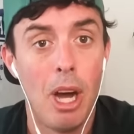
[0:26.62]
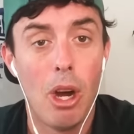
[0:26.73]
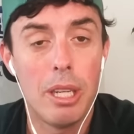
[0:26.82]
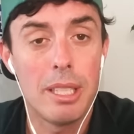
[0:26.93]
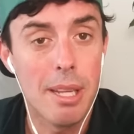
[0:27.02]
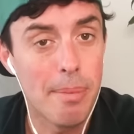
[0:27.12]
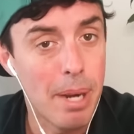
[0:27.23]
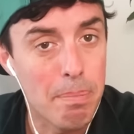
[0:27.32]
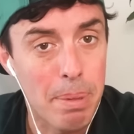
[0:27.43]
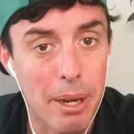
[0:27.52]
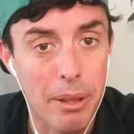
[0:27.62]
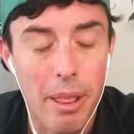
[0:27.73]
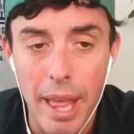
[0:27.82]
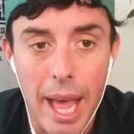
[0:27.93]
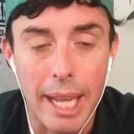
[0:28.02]
hard to sum it up better
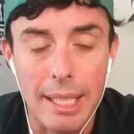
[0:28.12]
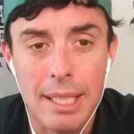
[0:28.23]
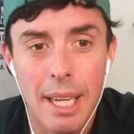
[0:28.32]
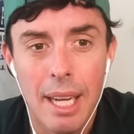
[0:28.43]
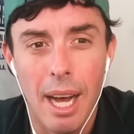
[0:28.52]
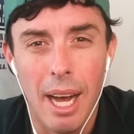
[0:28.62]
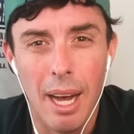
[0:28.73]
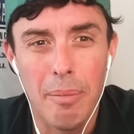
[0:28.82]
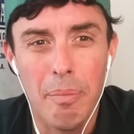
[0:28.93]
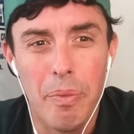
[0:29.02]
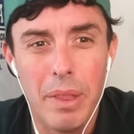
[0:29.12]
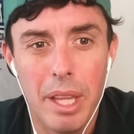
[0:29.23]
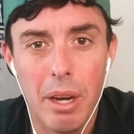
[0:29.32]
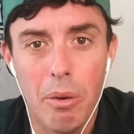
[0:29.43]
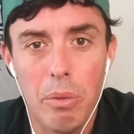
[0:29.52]
than that. Um,
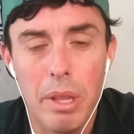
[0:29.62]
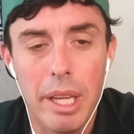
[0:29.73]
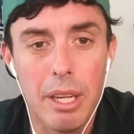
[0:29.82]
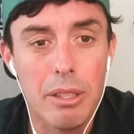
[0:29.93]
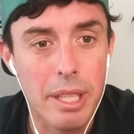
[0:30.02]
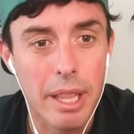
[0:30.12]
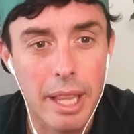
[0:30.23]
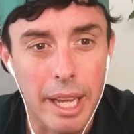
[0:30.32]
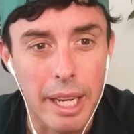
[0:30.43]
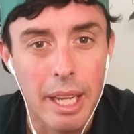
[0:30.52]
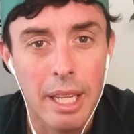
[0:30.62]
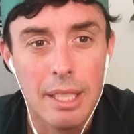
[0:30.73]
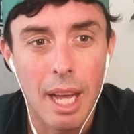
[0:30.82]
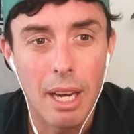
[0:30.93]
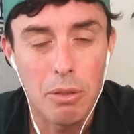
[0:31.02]
you know, the, here's the thing.
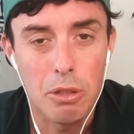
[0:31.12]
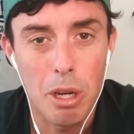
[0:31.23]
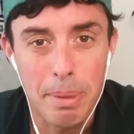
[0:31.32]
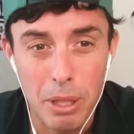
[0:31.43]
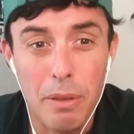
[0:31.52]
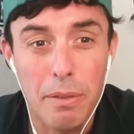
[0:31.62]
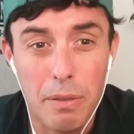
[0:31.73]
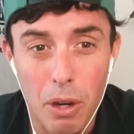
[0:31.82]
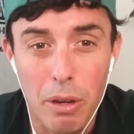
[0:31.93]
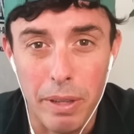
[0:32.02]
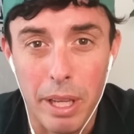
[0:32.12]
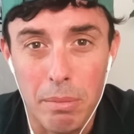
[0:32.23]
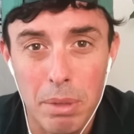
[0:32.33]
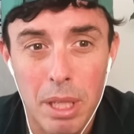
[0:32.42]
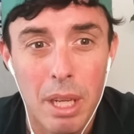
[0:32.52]
Donald Trump, I don't know if you've heard of
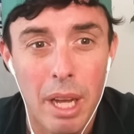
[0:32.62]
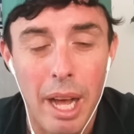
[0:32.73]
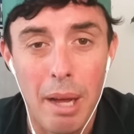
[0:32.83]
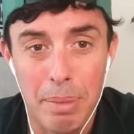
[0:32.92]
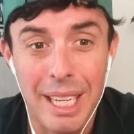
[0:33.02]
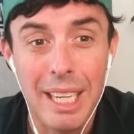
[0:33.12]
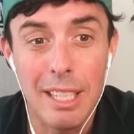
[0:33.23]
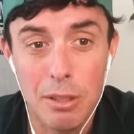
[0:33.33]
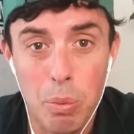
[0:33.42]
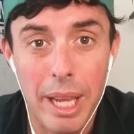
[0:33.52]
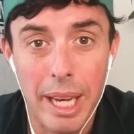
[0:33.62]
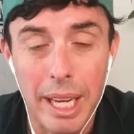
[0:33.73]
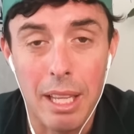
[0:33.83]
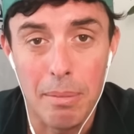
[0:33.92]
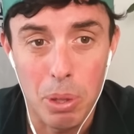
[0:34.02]
him, uh, but he is
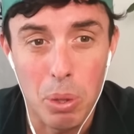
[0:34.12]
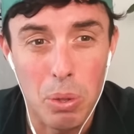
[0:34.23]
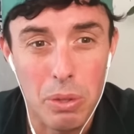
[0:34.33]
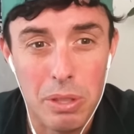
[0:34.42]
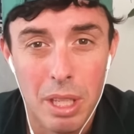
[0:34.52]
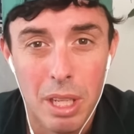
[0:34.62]
winning in the polls